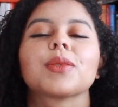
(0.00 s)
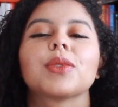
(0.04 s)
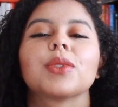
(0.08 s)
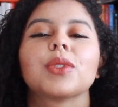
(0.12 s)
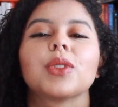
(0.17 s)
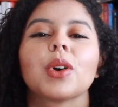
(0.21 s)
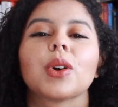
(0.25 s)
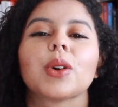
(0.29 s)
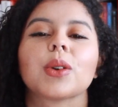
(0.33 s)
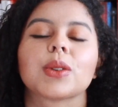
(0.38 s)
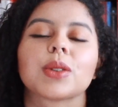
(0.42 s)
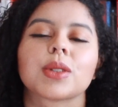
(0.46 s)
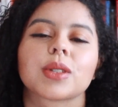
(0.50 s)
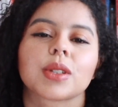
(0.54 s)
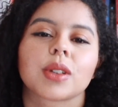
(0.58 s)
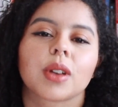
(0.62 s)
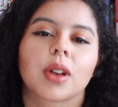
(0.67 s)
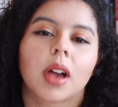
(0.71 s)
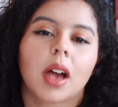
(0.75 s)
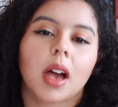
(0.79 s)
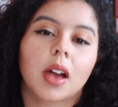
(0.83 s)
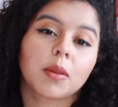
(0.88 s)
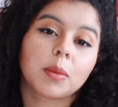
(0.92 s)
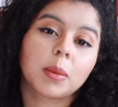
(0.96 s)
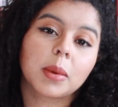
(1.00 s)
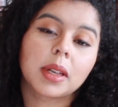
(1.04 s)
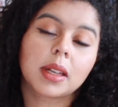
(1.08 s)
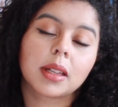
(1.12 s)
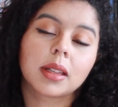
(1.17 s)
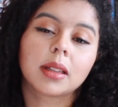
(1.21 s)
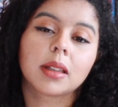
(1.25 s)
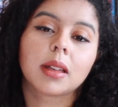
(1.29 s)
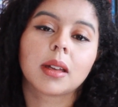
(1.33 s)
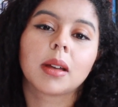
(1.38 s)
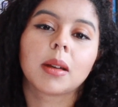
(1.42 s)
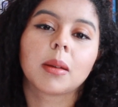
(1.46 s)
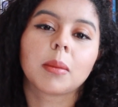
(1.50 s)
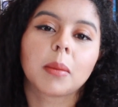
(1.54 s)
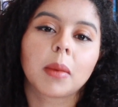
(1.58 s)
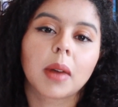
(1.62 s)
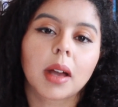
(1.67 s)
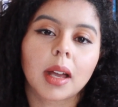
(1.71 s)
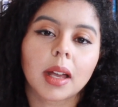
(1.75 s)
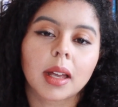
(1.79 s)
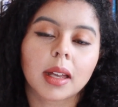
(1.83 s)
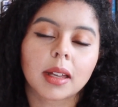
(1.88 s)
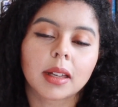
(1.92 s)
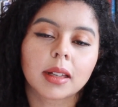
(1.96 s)
Those have been
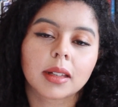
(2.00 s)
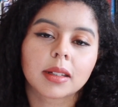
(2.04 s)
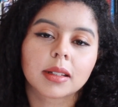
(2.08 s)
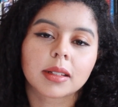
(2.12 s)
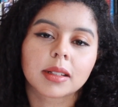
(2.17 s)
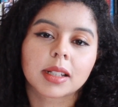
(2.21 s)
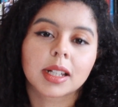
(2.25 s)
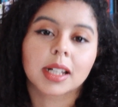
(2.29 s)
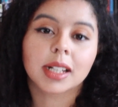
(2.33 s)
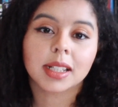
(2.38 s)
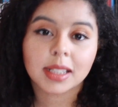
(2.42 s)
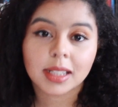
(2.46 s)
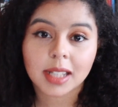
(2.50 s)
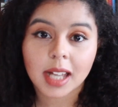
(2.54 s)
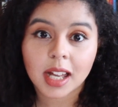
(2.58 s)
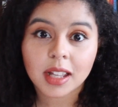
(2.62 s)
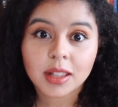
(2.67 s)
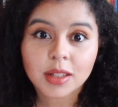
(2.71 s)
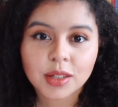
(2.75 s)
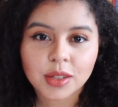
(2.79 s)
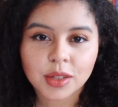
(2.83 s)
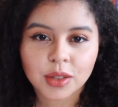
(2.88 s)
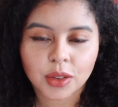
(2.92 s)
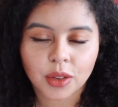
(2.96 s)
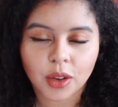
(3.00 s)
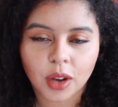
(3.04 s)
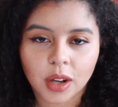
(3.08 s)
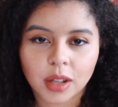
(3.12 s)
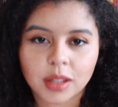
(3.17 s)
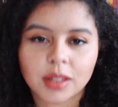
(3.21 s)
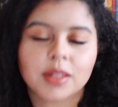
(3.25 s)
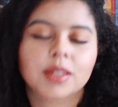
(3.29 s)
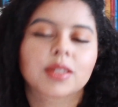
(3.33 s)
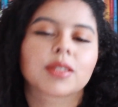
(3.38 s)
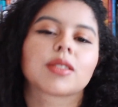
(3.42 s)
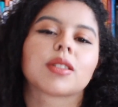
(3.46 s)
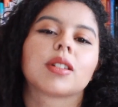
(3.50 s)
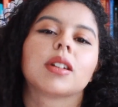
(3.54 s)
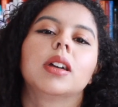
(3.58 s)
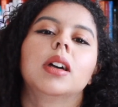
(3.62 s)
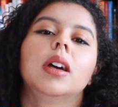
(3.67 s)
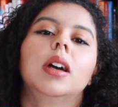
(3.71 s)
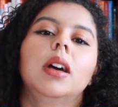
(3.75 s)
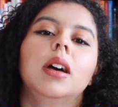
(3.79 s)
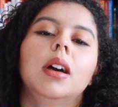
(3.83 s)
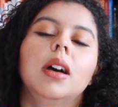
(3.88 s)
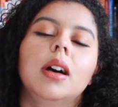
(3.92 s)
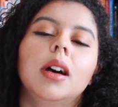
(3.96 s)
my condensed thoughts
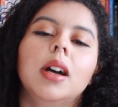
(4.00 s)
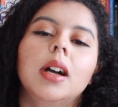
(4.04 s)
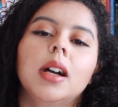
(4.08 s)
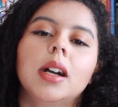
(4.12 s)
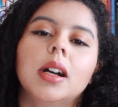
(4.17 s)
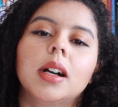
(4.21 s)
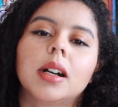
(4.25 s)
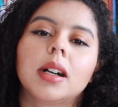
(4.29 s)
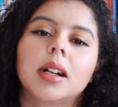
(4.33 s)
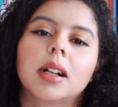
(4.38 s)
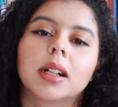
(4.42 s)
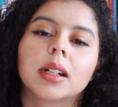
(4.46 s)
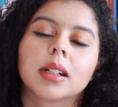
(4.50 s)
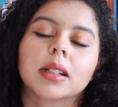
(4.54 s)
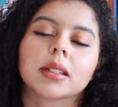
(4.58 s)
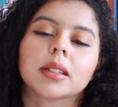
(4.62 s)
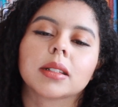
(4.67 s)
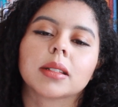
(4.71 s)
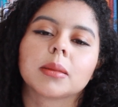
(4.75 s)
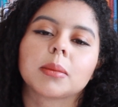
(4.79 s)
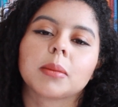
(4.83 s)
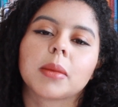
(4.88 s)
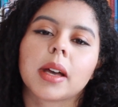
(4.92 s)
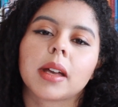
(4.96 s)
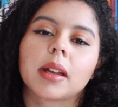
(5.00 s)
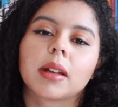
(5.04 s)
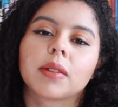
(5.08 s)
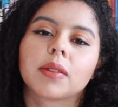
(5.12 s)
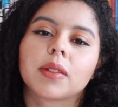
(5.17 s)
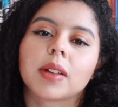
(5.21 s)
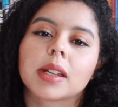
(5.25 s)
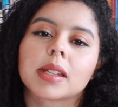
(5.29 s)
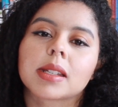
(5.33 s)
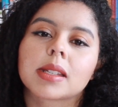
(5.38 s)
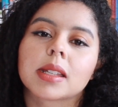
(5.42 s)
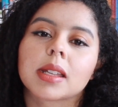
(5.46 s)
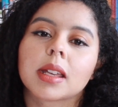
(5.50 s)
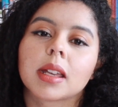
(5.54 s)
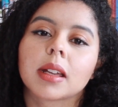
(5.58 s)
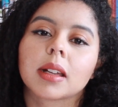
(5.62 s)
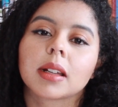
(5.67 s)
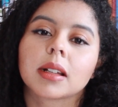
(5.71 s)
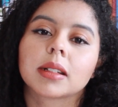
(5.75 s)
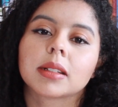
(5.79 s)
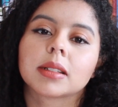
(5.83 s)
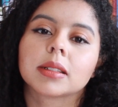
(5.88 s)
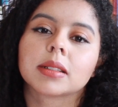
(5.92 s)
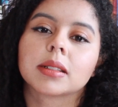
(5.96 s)
on
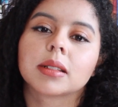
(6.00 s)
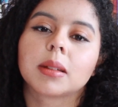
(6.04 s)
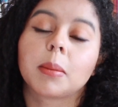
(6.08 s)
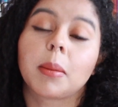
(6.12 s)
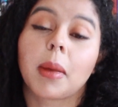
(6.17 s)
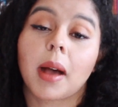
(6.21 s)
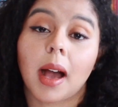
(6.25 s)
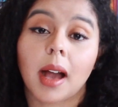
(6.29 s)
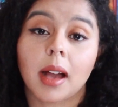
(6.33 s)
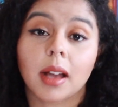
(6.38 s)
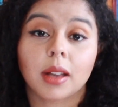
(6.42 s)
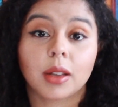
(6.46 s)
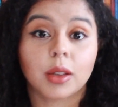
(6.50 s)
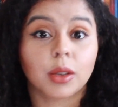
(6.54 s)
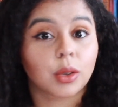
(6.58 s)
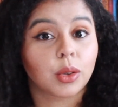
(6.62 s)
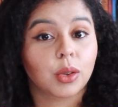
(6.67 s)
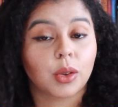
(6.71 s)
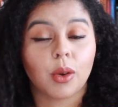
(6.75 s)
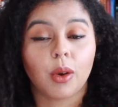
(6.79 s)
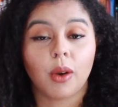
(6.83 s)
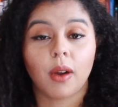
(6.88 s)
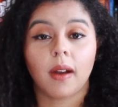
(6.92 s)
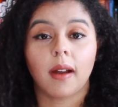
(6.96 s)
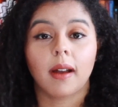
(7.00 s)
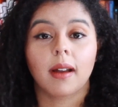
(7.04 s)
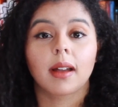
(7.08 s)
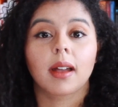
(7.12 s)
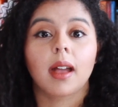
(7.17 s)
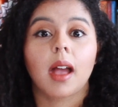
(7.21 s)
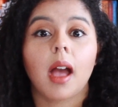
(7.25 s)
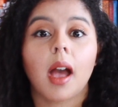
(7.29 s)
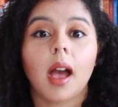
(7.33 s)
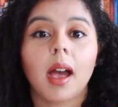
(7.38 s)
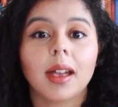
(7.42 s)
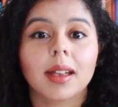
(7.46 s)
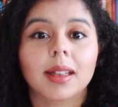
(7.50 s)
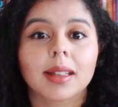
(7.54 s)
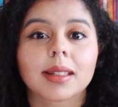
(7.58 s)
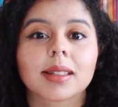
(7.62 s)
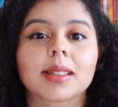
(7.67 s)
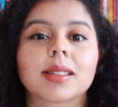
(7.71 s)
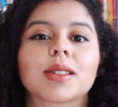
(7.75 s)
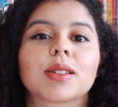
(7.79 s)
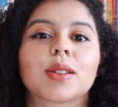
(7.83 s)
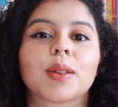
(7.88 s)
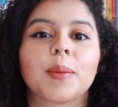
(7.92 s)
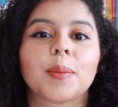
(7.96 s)
manifesting back your
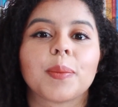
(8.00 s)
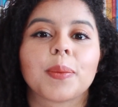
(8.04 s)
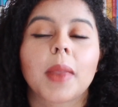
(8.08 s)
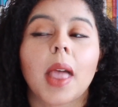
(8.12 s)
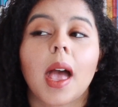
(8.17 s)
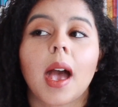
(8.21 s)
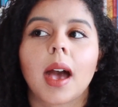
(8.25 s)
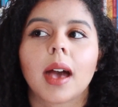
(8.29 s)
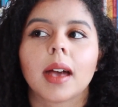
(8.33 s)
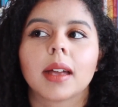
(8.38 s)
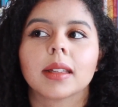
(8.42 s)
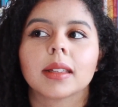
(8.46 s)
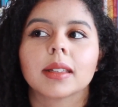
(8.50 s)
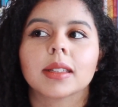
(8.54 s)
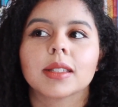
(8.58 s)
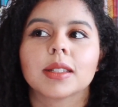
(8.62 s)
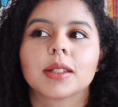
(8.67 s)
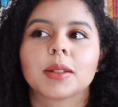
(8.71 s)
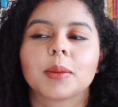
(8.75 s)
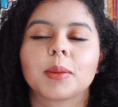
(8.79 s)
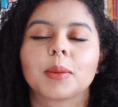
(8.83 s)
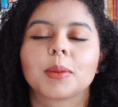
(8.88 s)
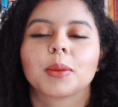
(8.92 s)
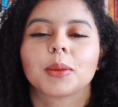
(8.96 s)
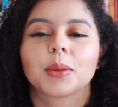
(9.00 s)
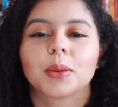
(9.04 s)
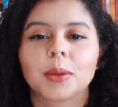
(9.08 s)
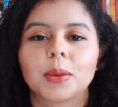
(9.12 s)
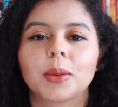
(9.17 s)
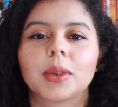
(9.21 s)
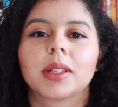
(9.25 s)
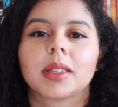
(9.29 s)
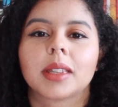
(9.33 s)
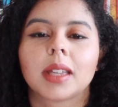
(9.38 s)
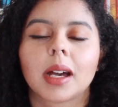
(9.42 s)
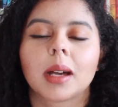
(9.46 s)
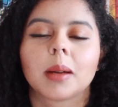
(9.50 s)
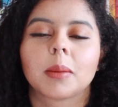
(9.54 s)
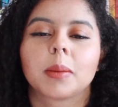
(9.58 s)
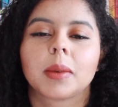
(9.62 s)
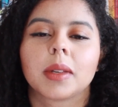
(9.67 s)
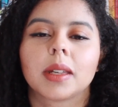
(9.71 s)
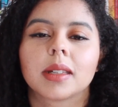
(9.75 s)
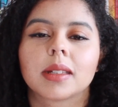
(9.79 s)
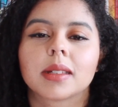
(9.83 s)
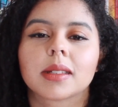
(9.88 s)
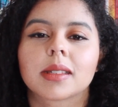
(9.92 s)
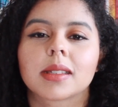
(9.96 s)
ex. And with that
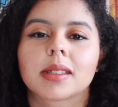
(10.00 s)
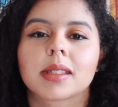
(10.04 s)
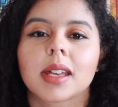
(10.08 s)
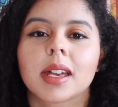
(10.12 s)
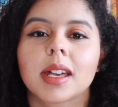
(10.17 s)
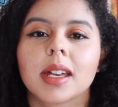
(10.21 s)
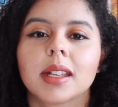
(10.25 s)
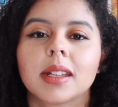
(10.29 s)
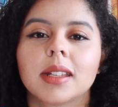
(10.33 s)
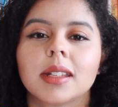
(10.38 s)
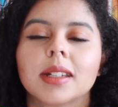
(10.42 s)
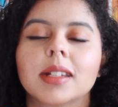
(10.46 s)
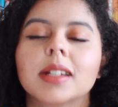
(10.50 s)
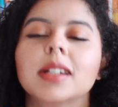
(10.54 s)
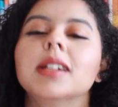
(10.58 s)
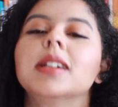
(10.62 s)
being said,